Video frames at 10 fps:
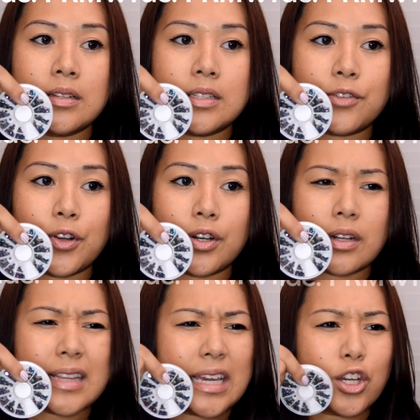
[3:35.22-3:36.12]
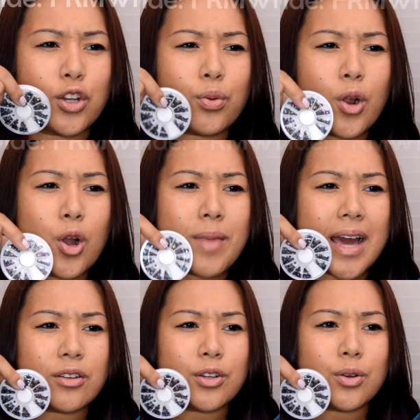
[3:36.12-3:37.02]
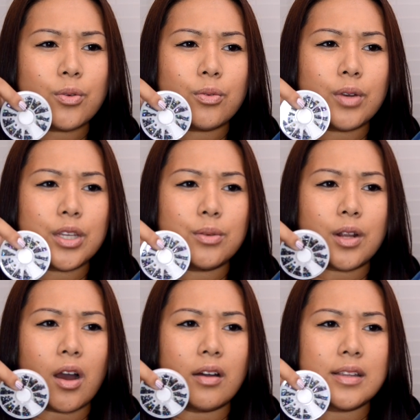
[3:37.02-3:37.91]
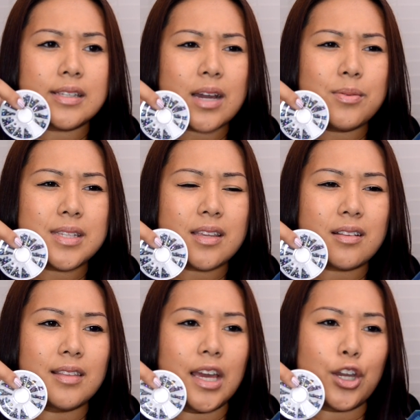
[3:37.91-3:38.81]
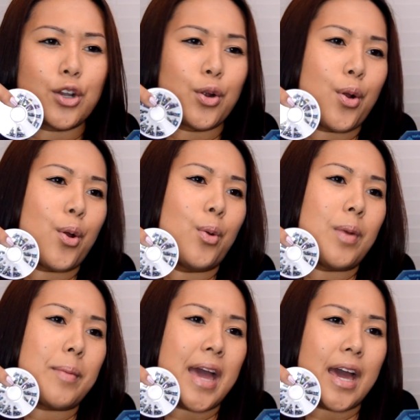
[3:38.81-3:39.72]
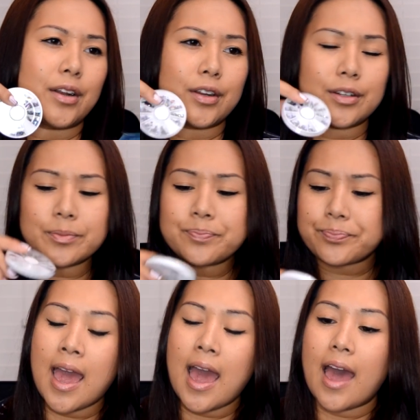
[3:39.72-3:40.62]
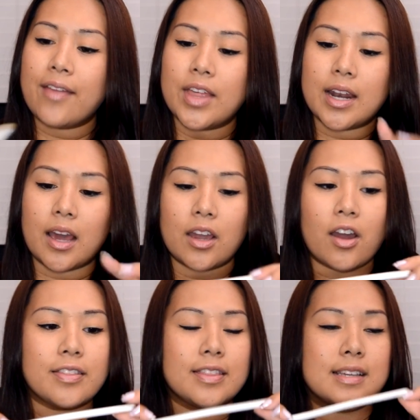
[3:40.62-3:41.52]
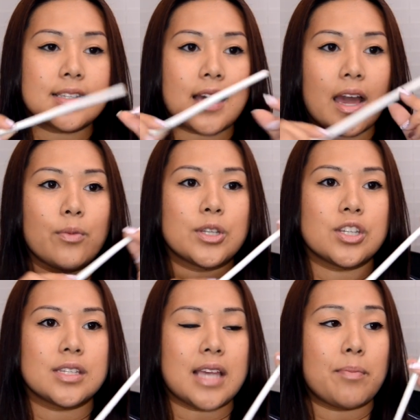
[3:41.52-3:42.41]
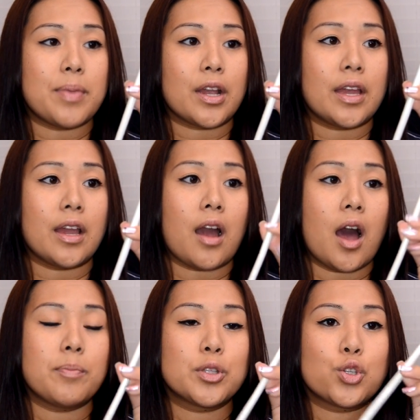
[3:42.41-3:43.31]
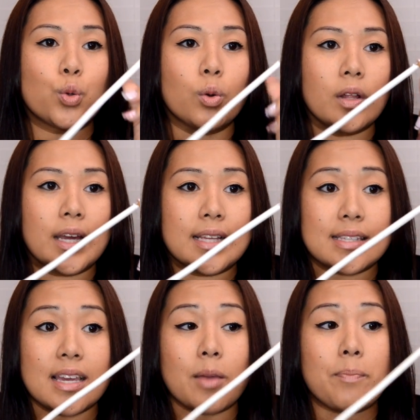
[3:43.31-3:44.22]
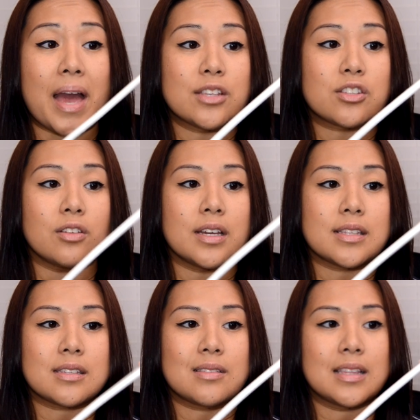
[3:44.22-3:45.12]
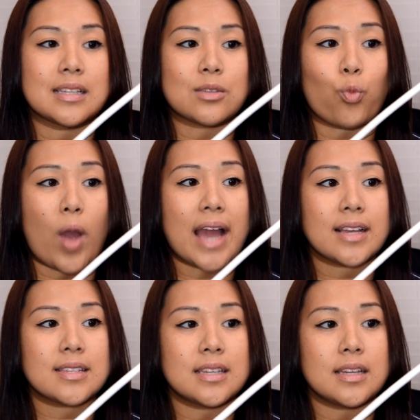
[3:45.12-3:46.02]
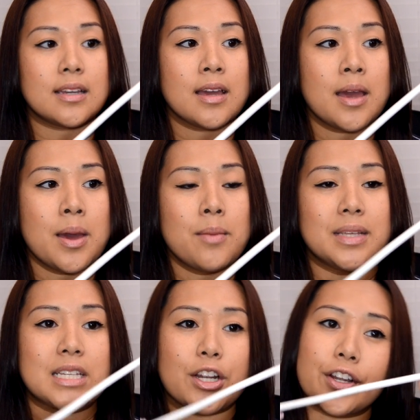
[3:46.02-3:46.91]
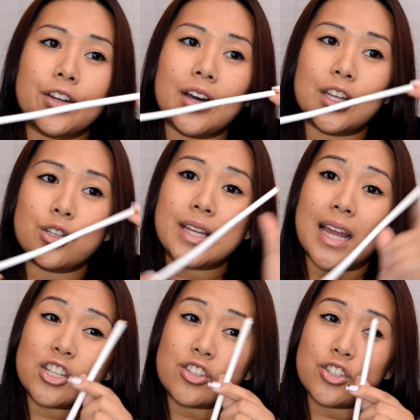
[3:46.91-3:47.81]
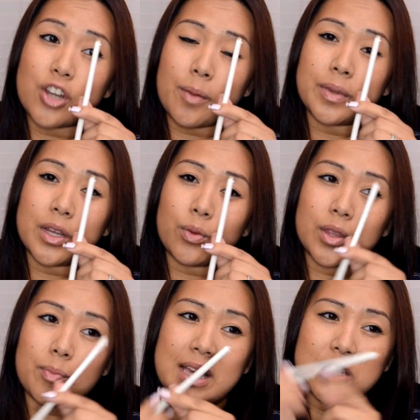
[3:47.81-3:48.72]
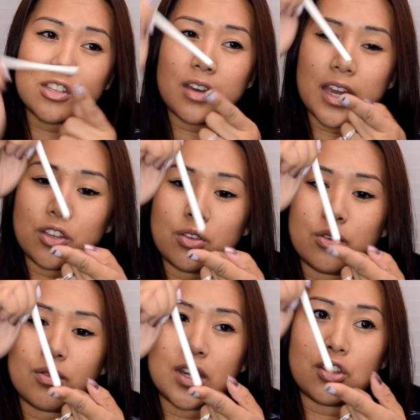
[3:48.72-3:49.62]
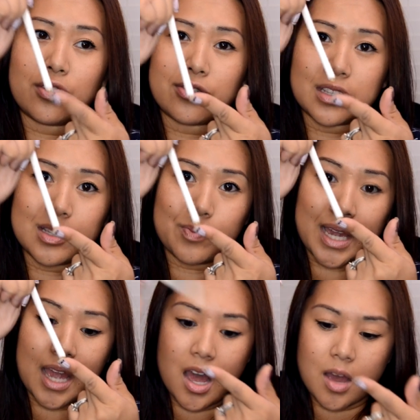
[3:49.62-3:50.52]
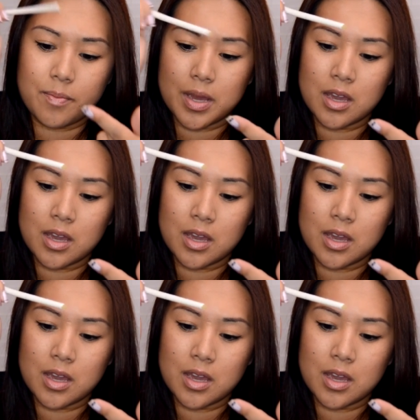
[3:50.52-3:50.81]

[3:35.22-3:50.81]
different like chrome. I don't know what you would call this. I would say they're like chrome pattern. And then I got this guy, which is a picking up tool. It's like a pencil. It's this waxy material and you can actually sharpen it with a pencil and you can use it to pick up